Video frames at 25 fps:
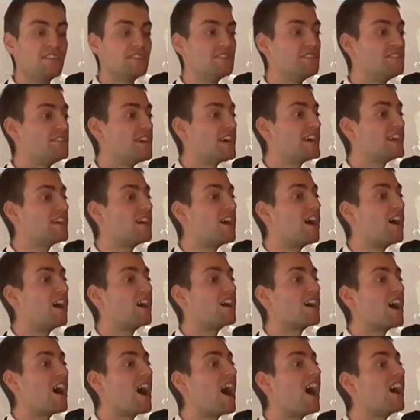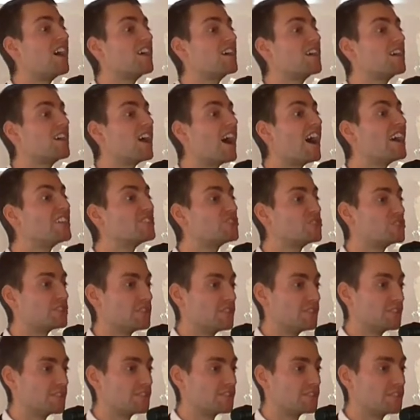They are
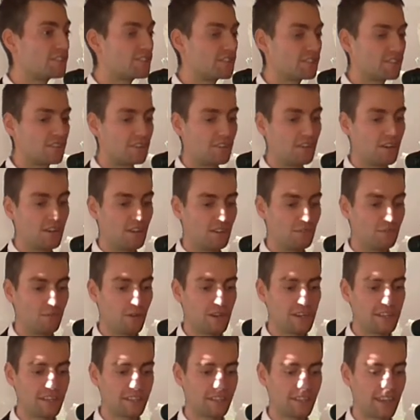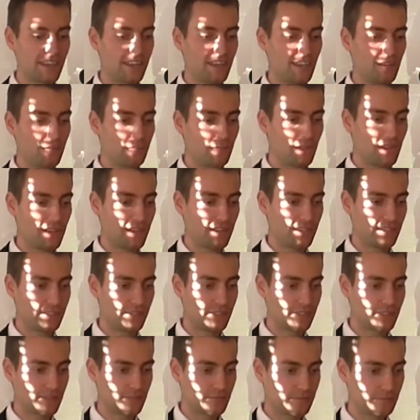unconscious of what is taking
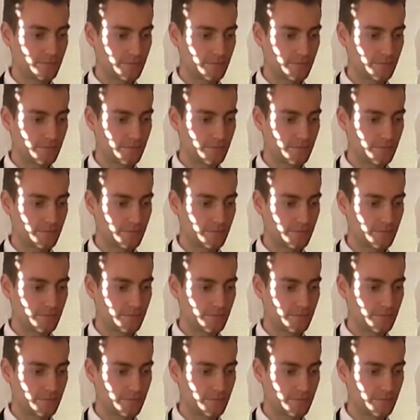place.